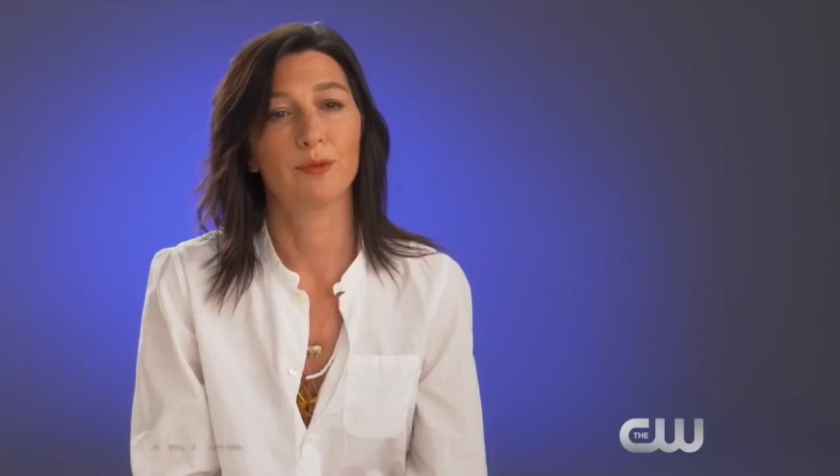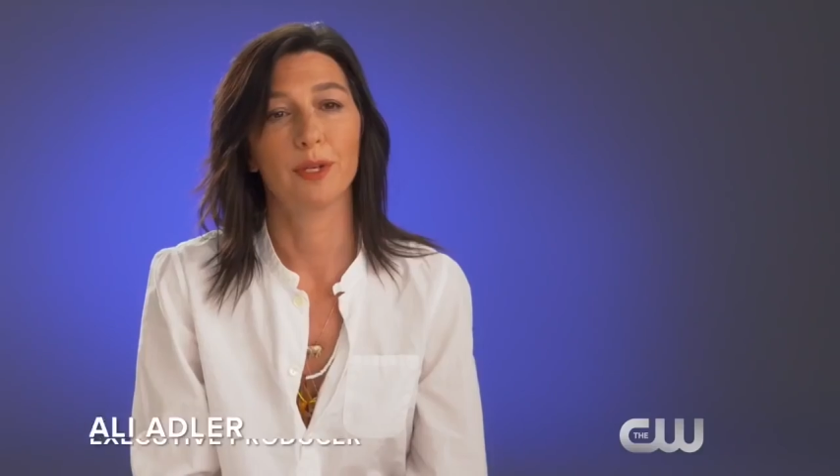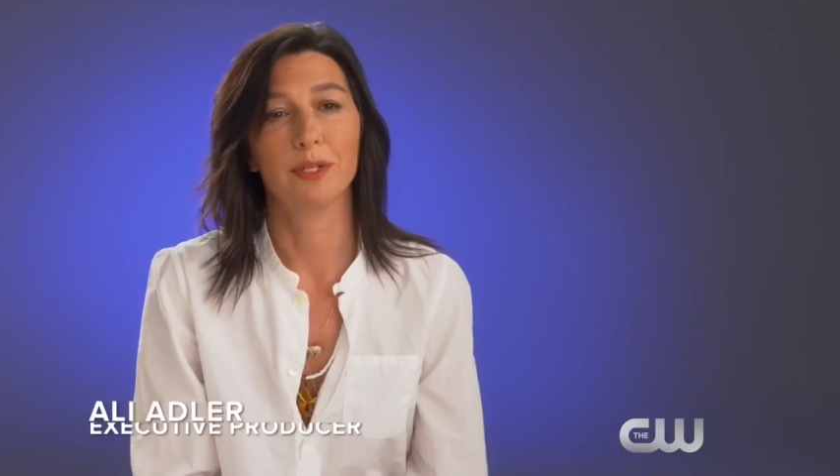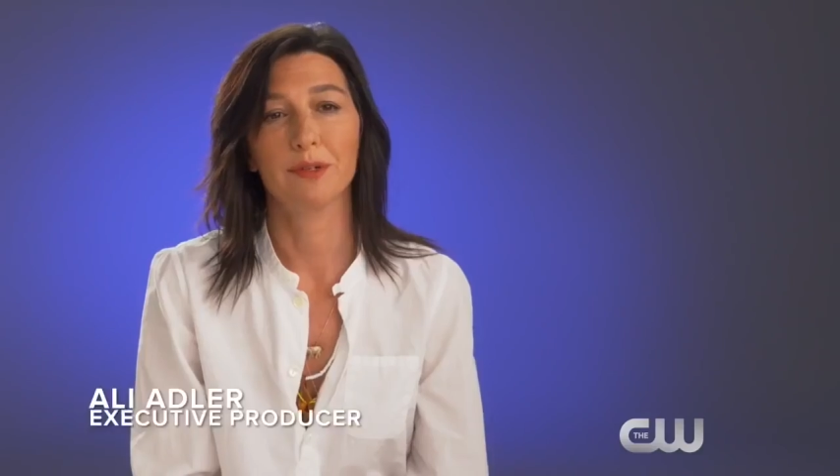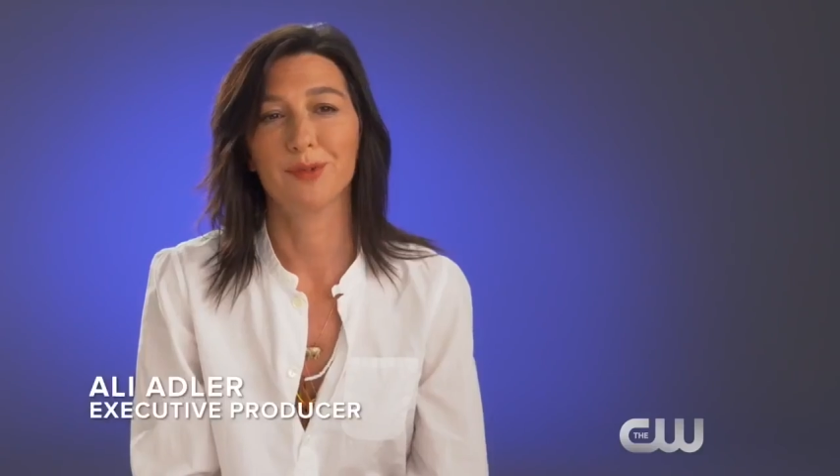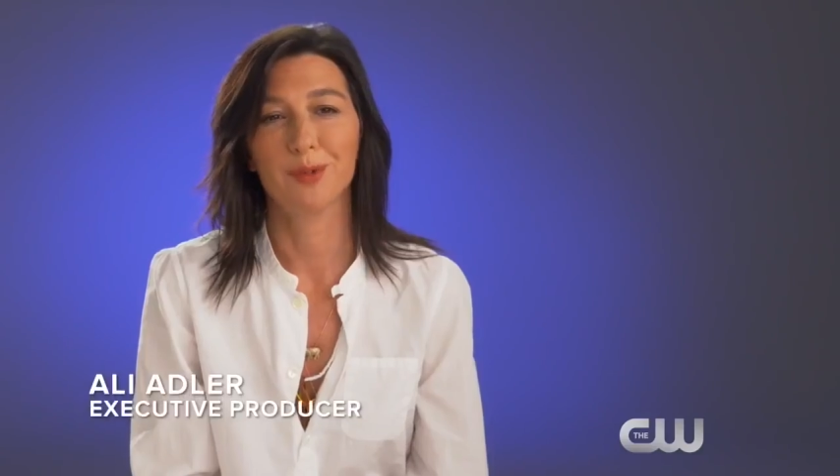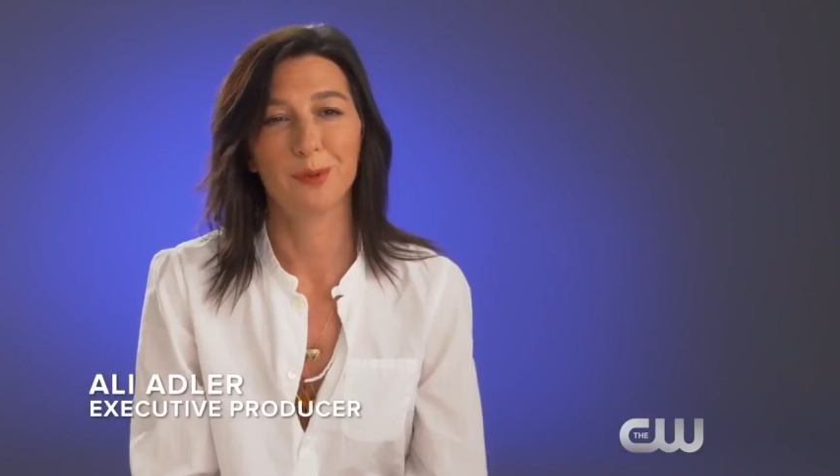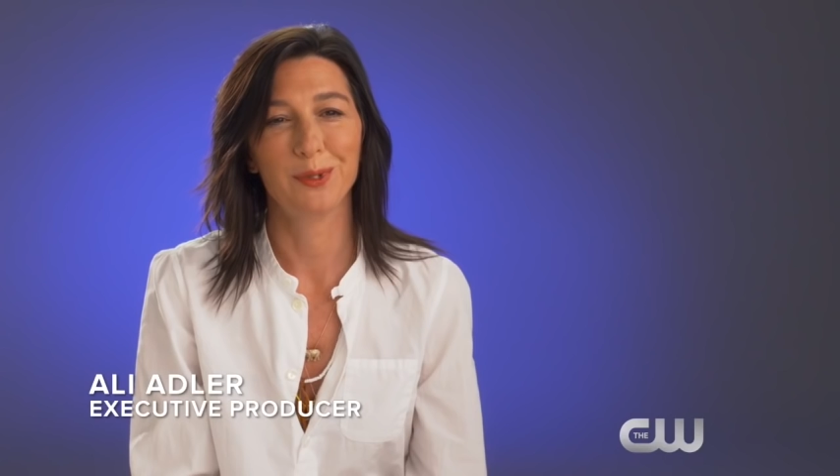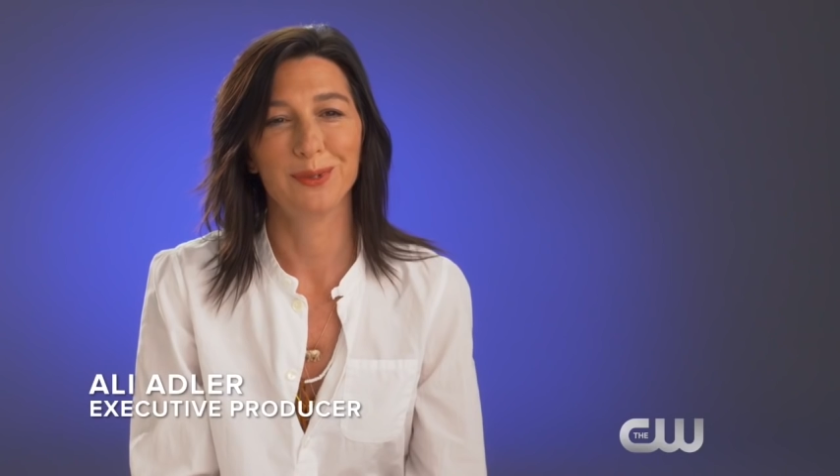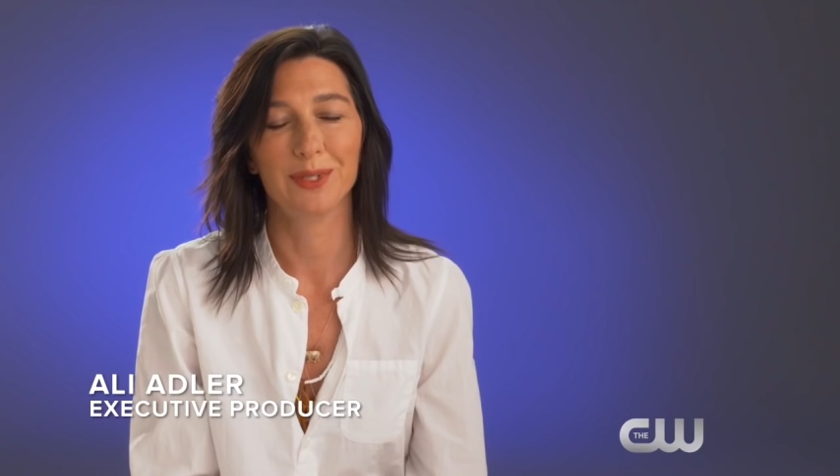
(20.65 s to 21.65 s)
friend of
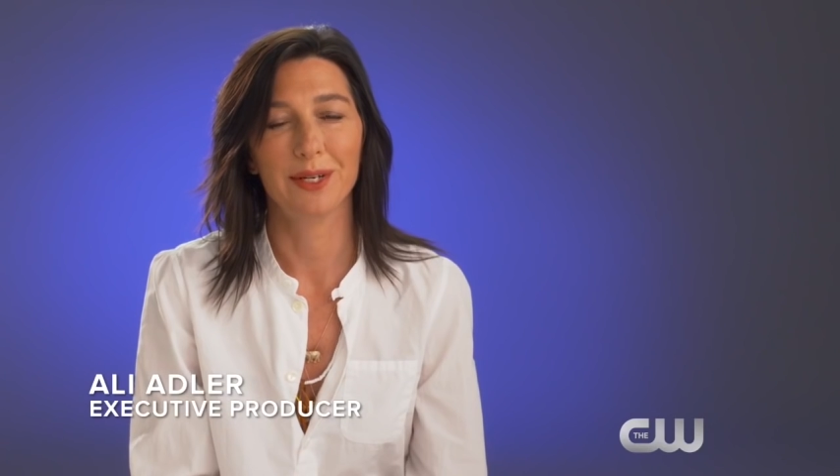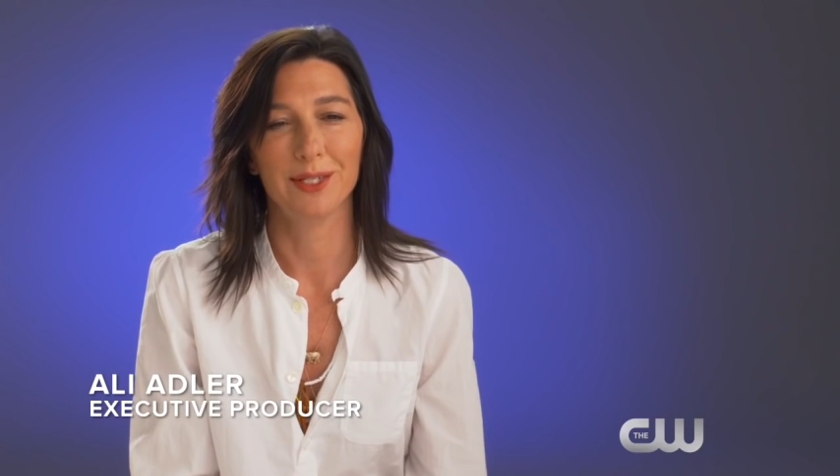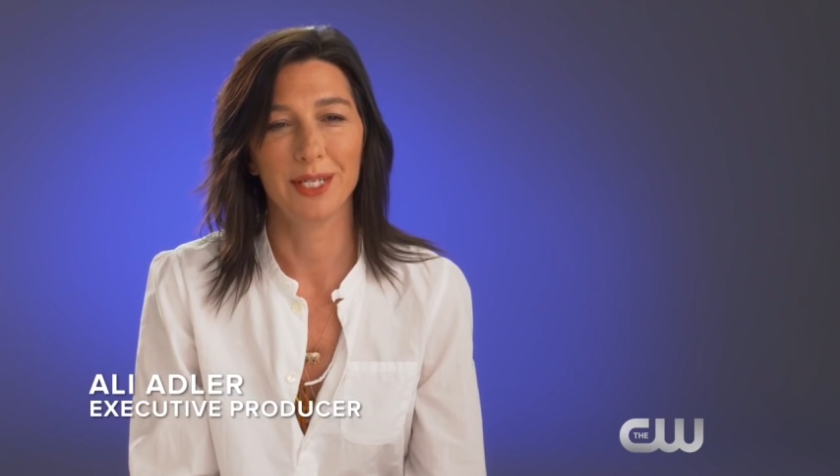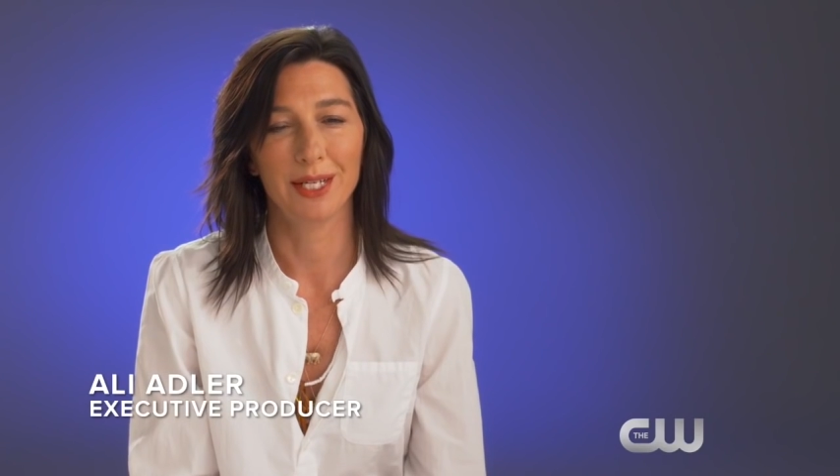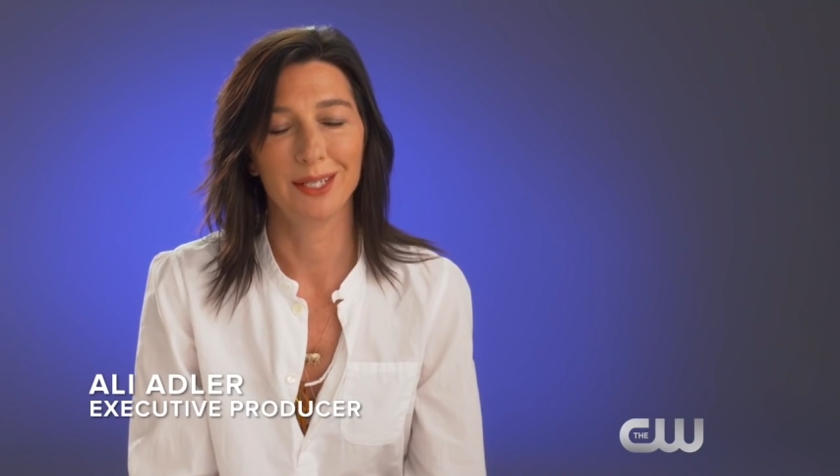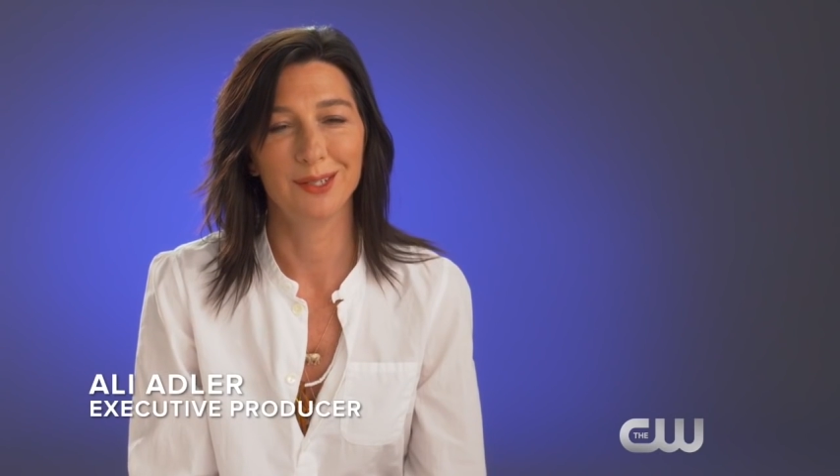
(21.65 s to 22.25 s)
Supergirl's, Larry Tang,